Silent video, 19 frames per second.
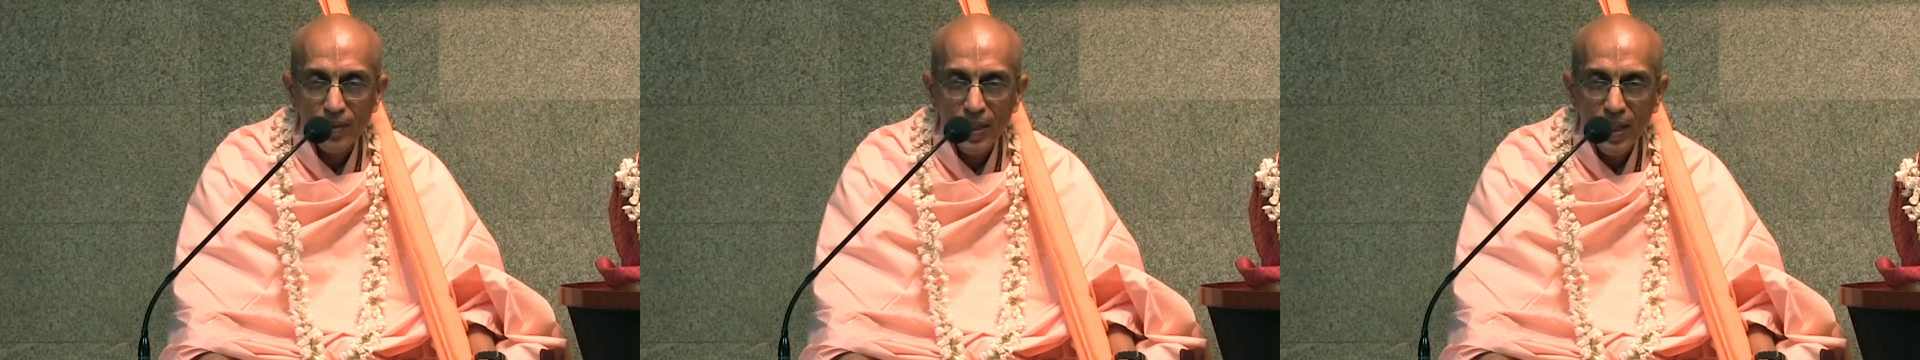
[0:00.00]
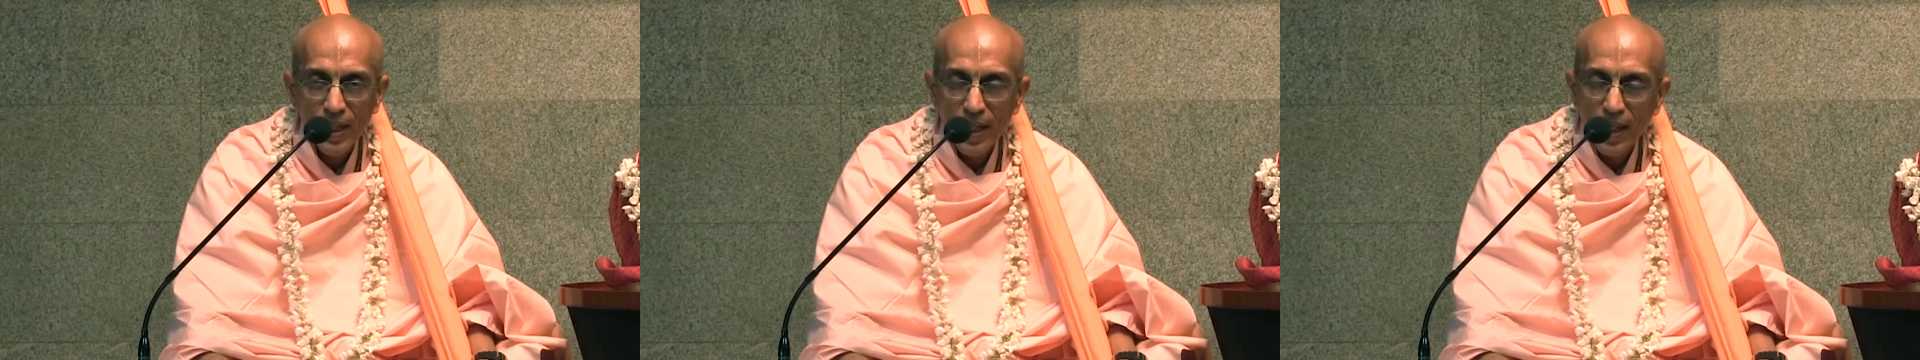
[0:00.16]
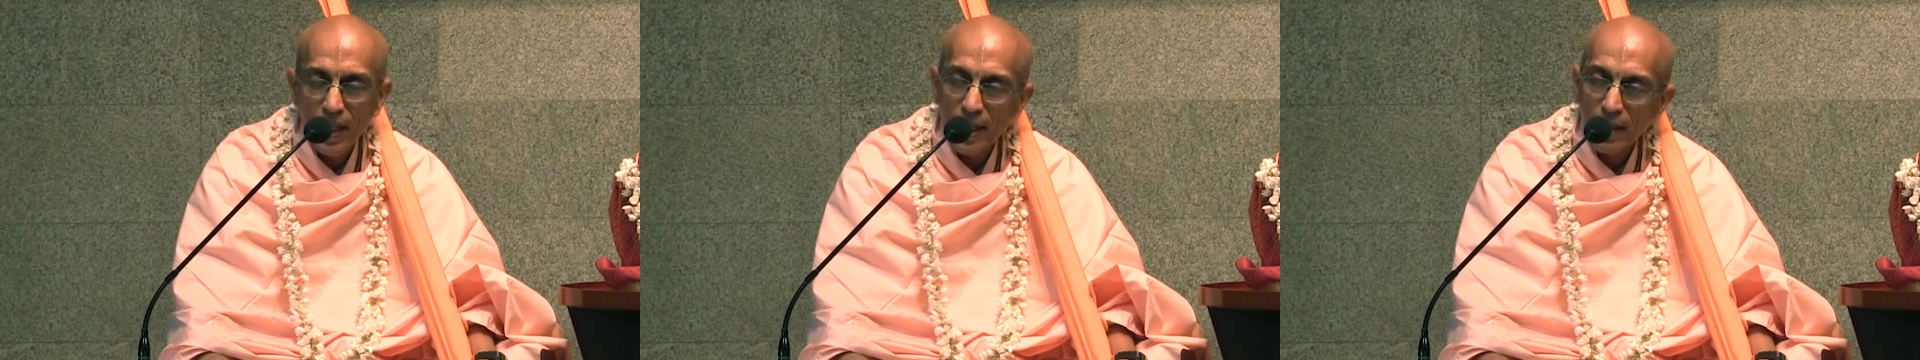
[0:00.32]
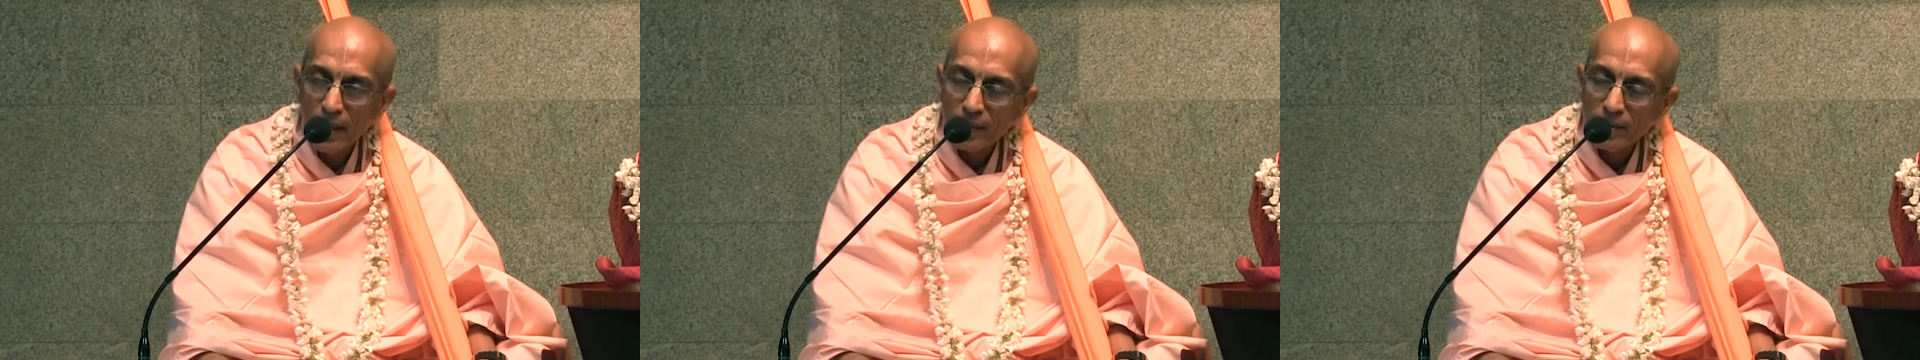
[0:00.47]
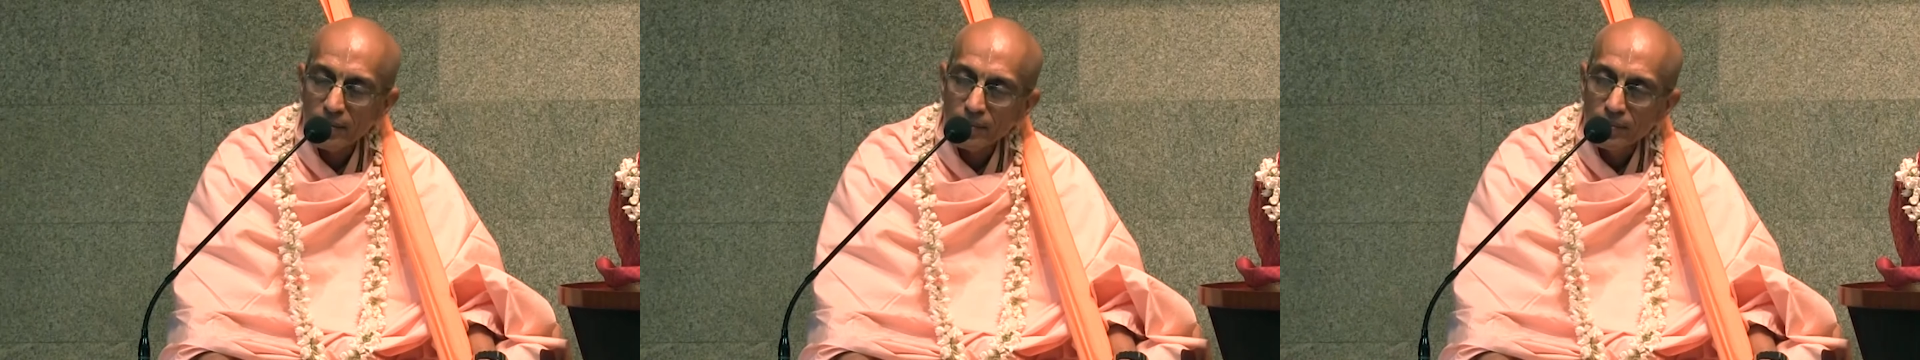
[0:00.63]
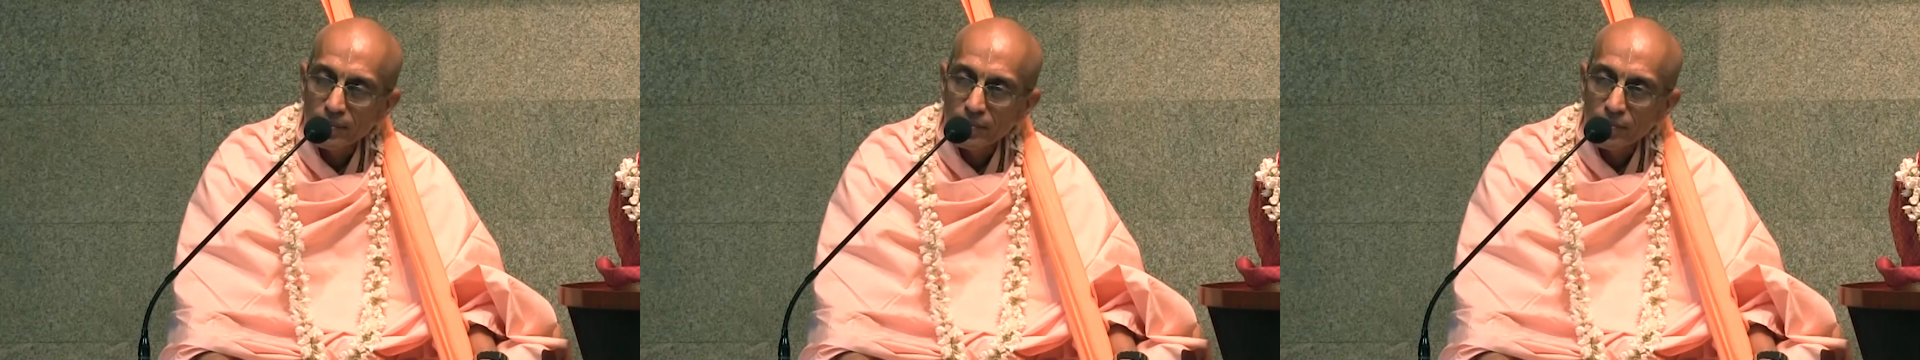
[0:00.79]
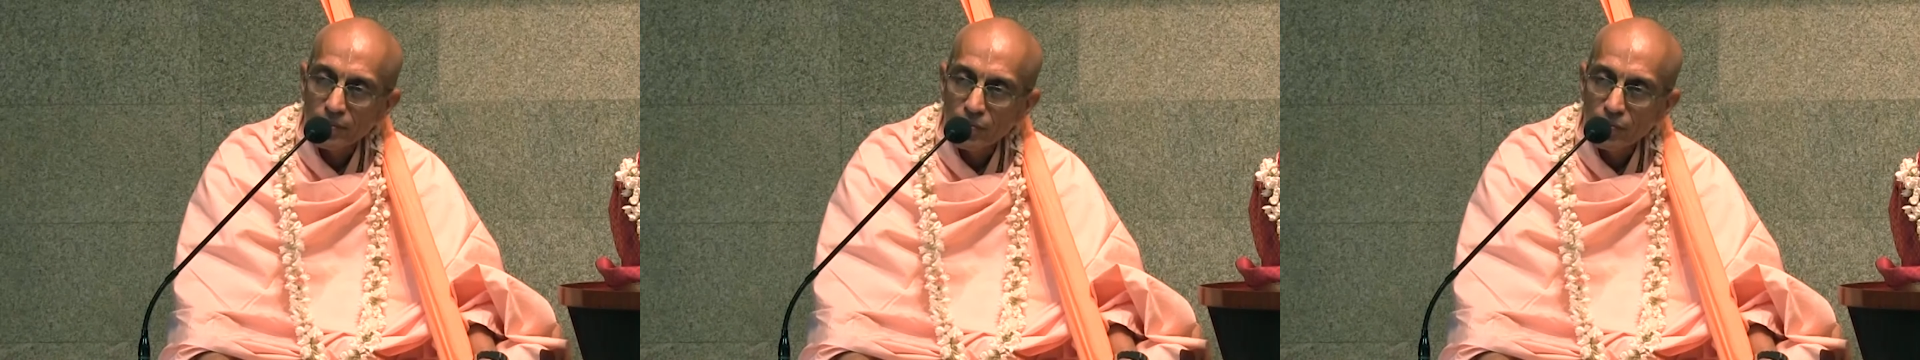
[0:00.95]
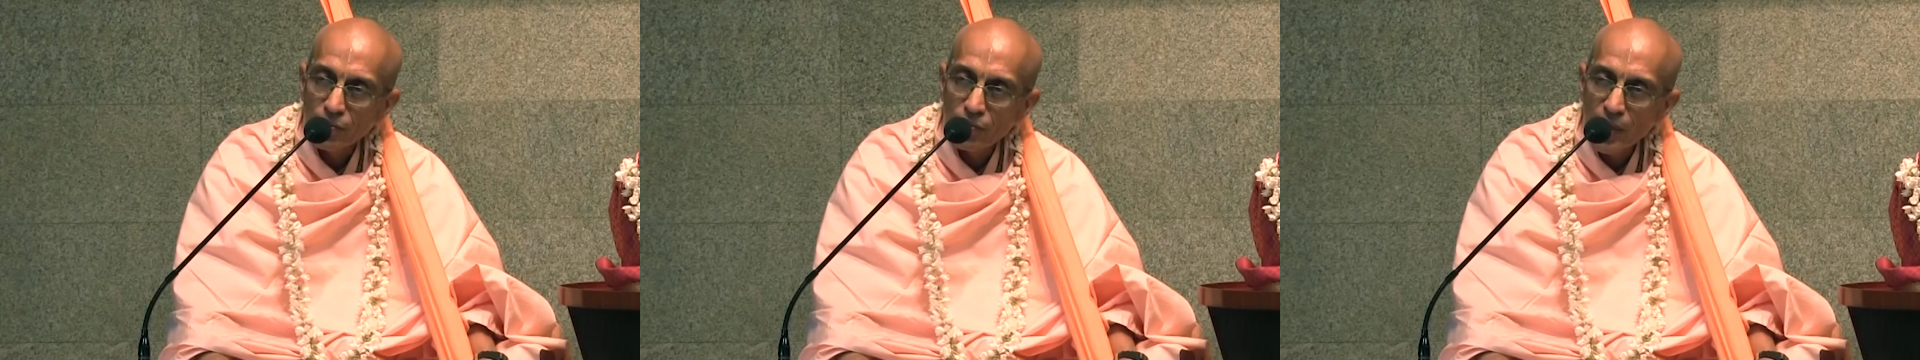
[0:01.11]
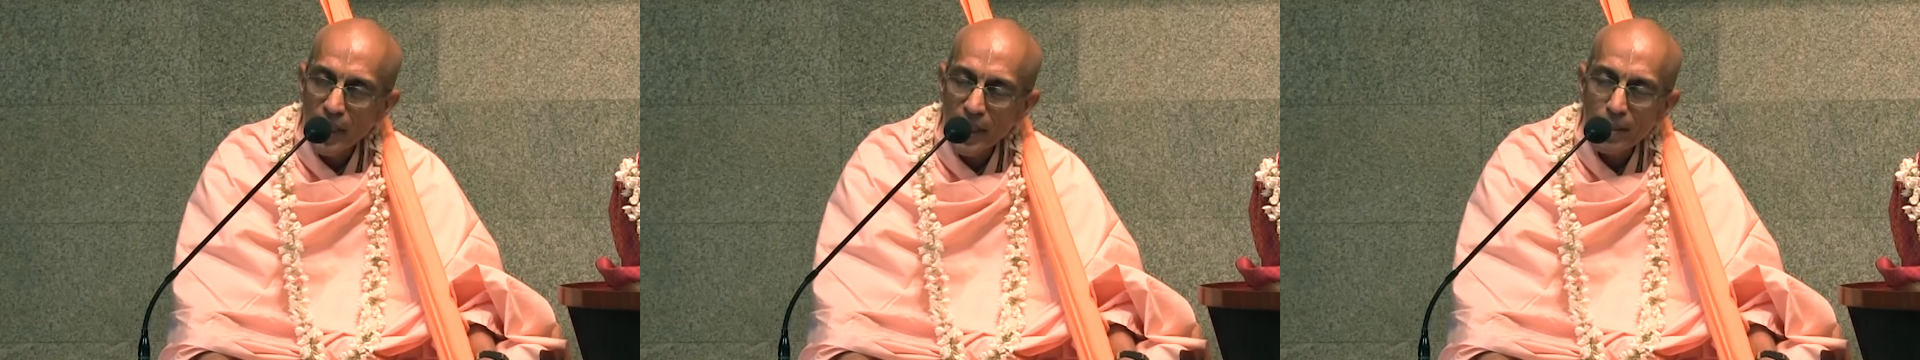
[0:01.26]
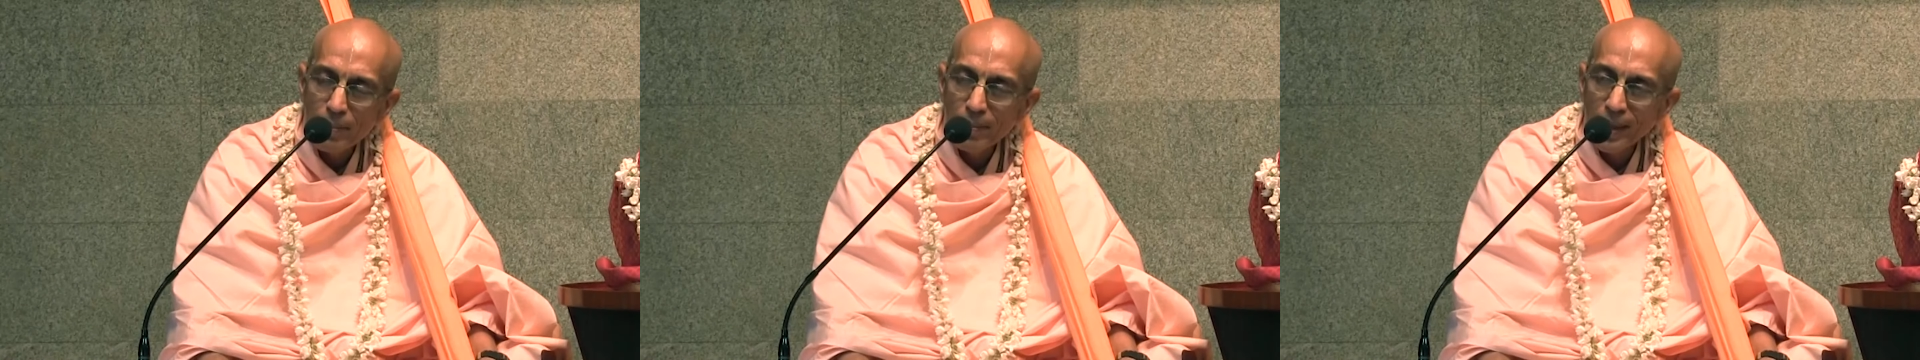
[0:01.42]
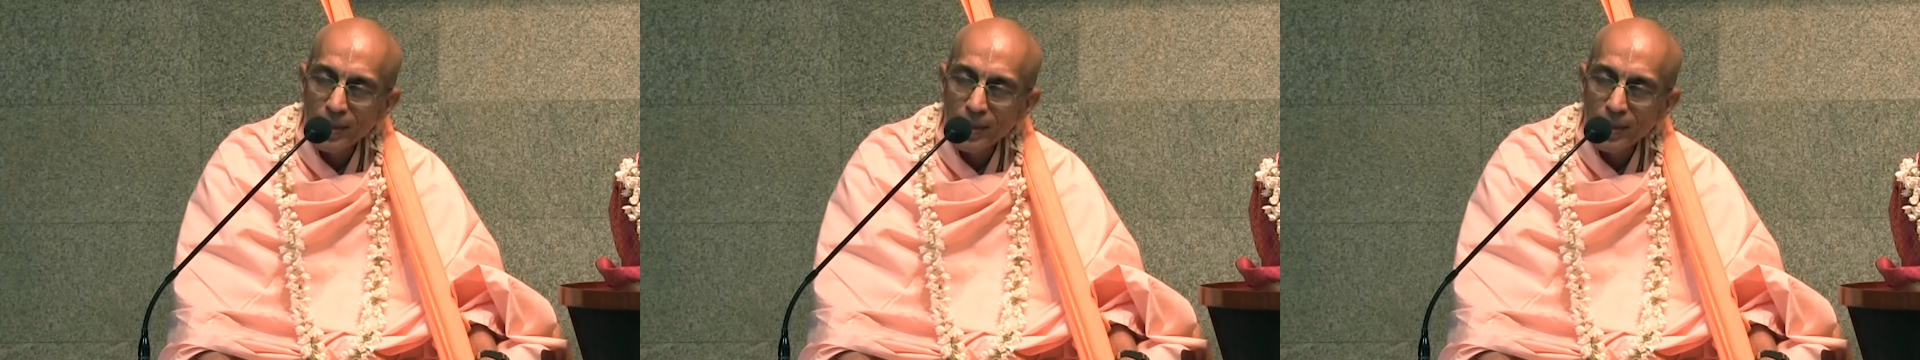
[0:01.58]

They are very